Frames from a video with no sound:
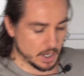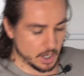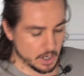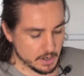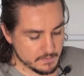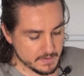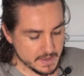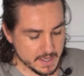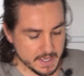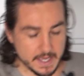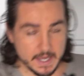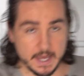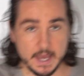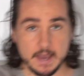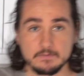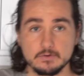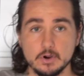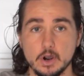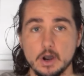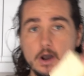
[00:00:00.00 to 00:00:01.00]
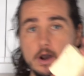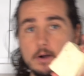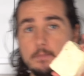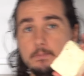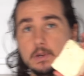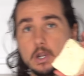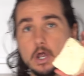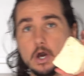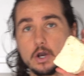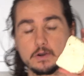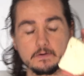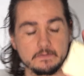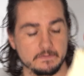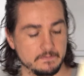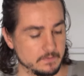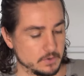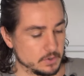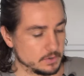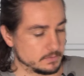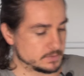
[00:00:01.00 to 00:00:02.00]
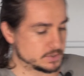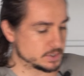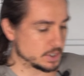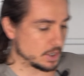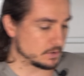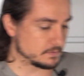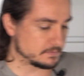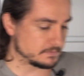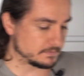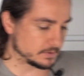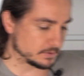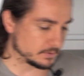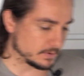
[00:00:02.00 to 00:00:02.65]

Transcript: Over here, I've got a block of firm tofu.